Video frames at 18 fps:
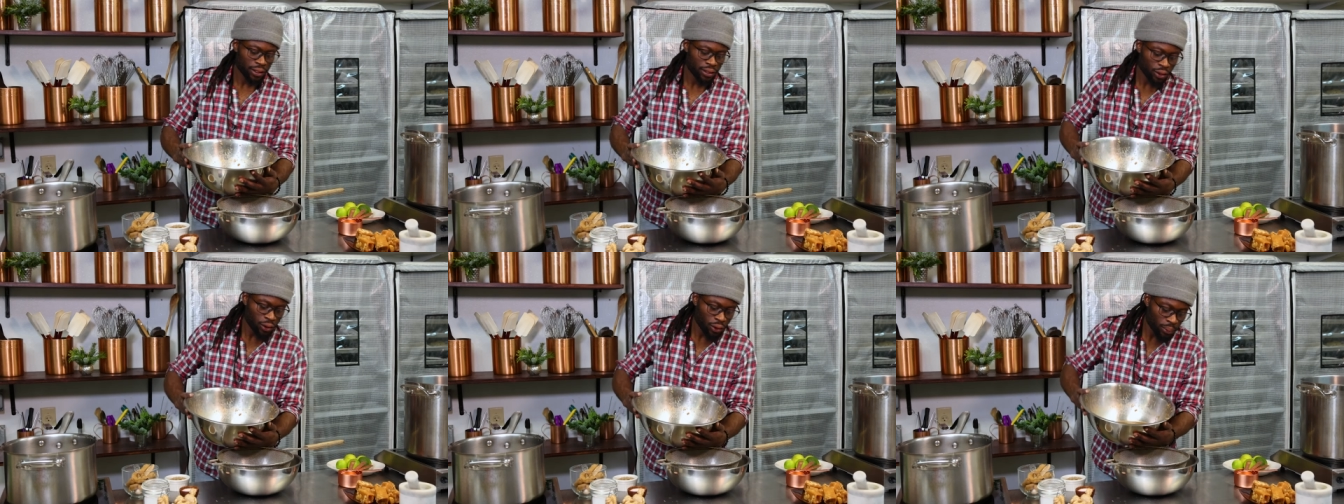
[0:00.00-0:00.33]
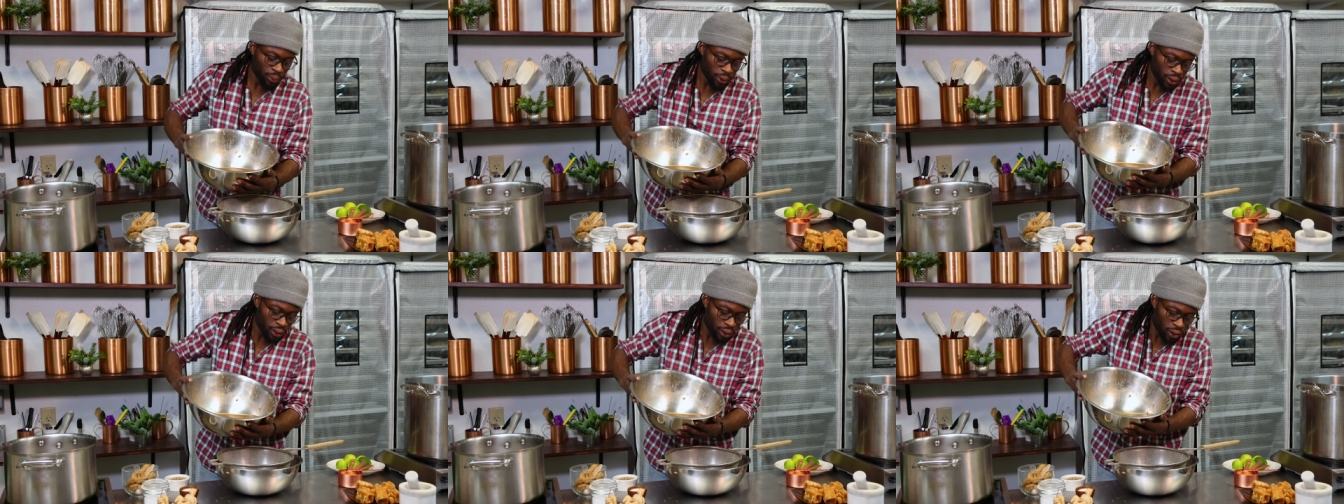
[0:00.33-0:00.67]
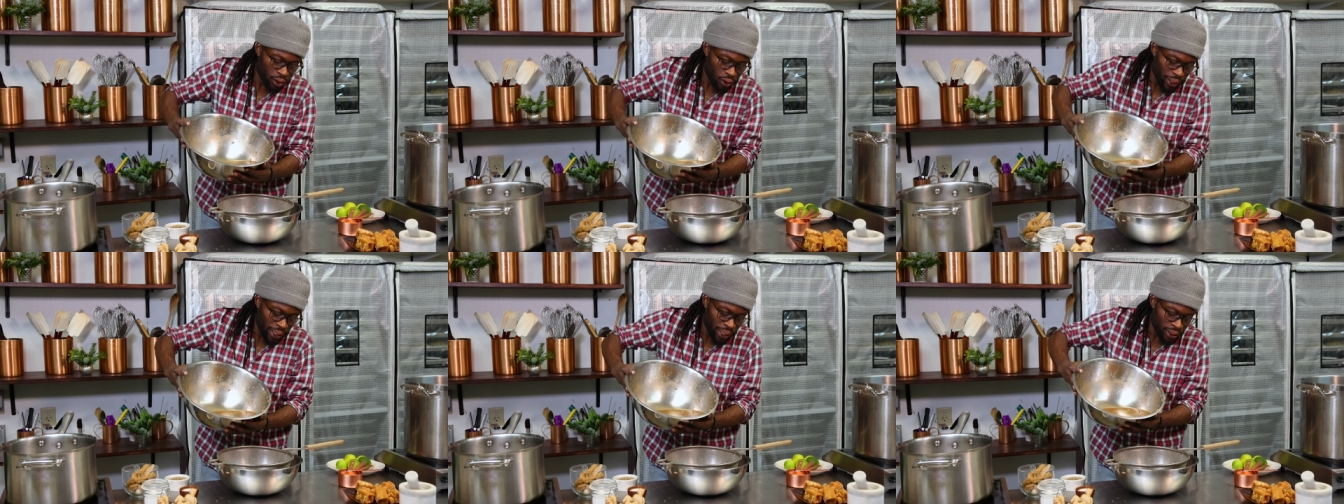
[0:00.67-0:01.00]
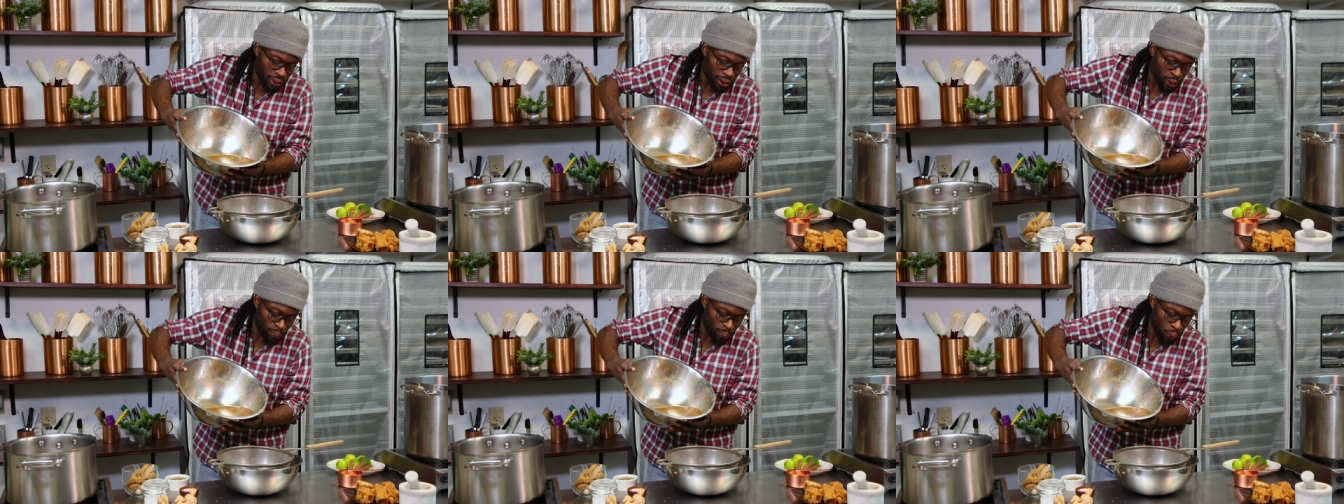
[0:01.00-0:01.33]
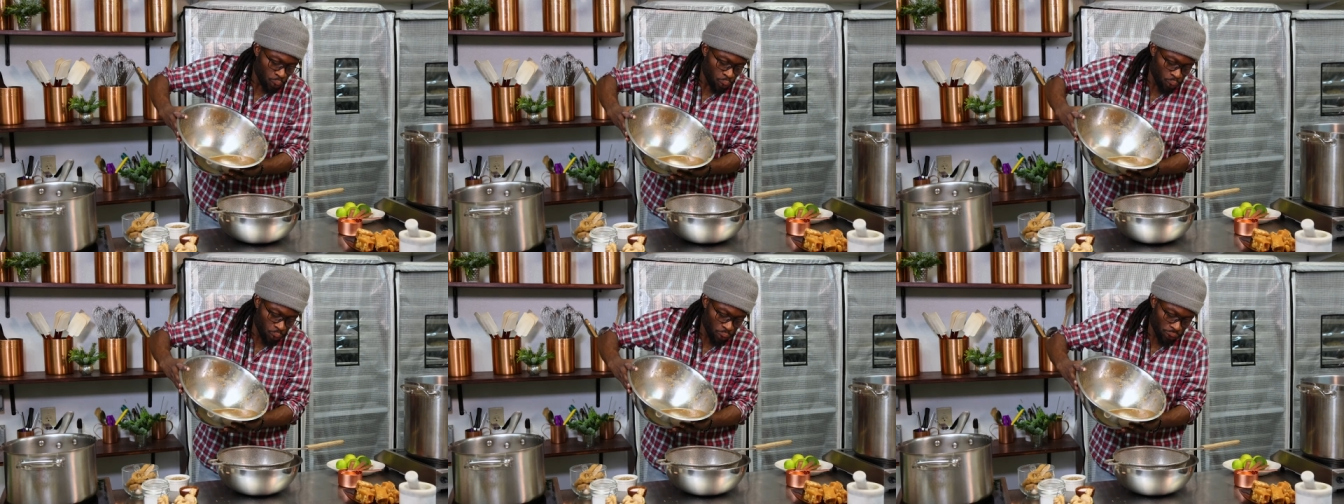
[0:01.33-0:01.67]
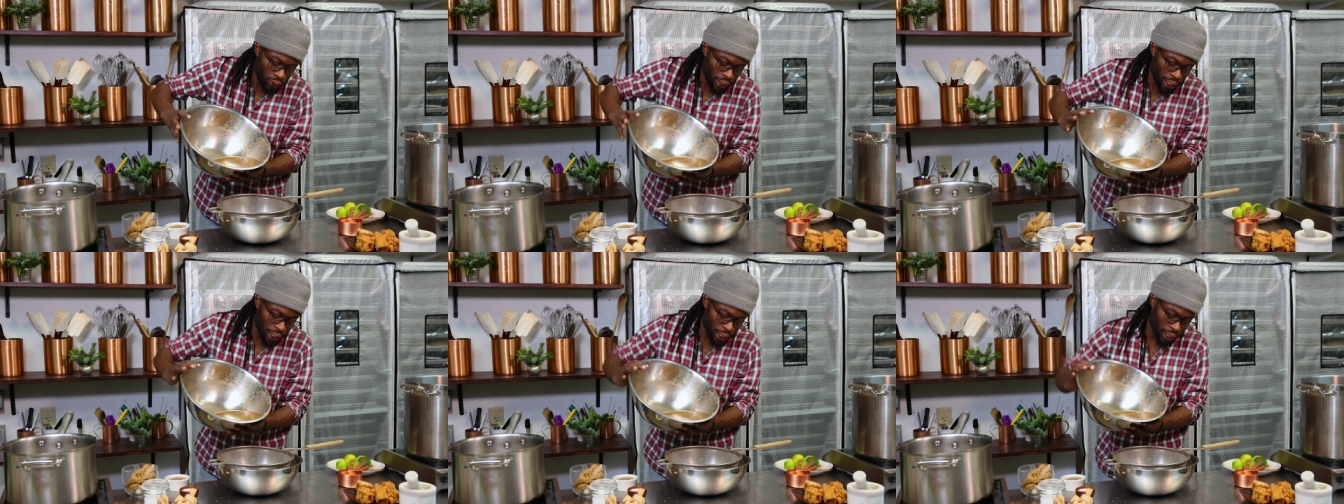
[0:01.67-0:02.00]
so I'm gonna go ahead and just pour
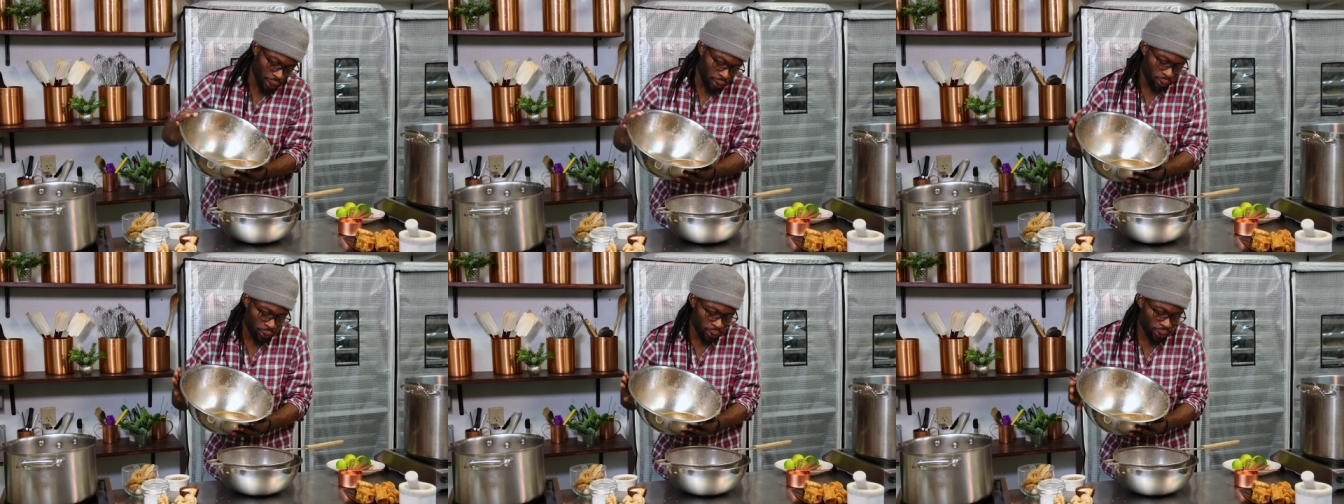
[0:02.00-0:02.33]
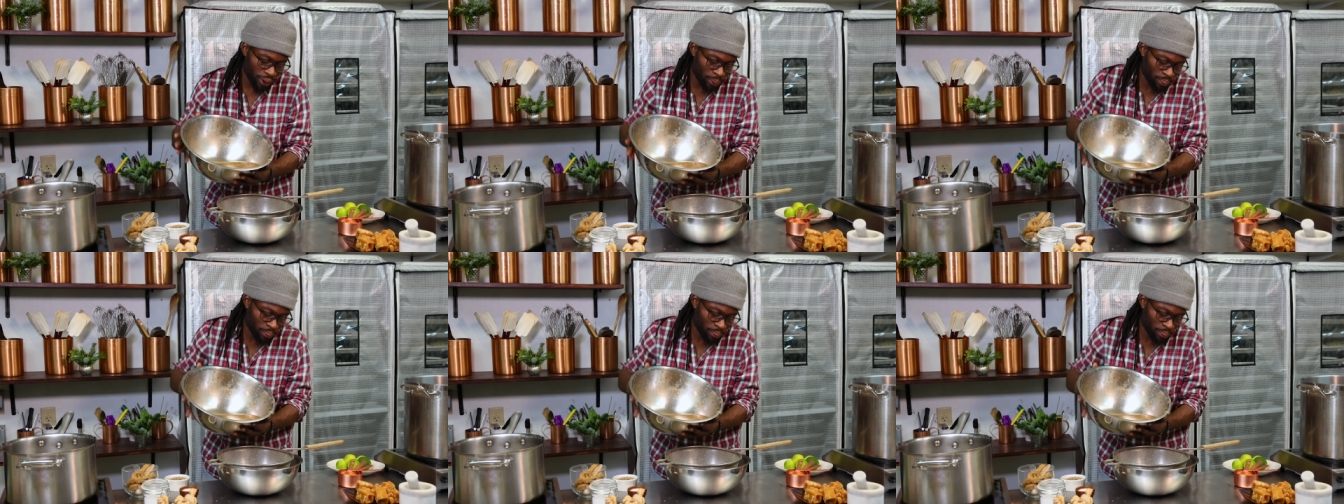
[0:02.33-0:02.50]
that out.